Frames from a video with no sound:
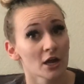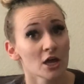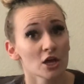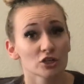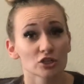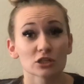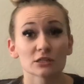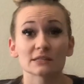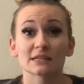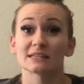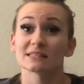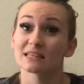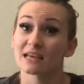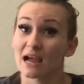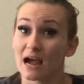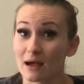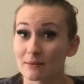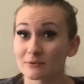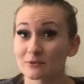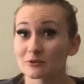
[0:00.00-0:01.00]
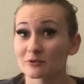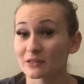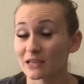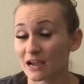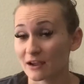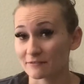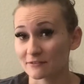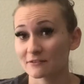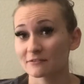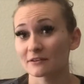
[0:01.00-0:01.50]
just because they absolutely
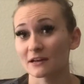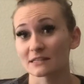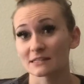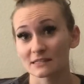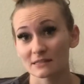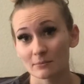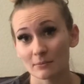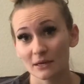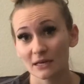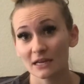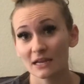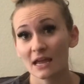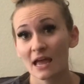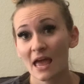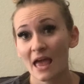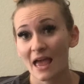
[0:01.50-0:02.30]
have to find somebody.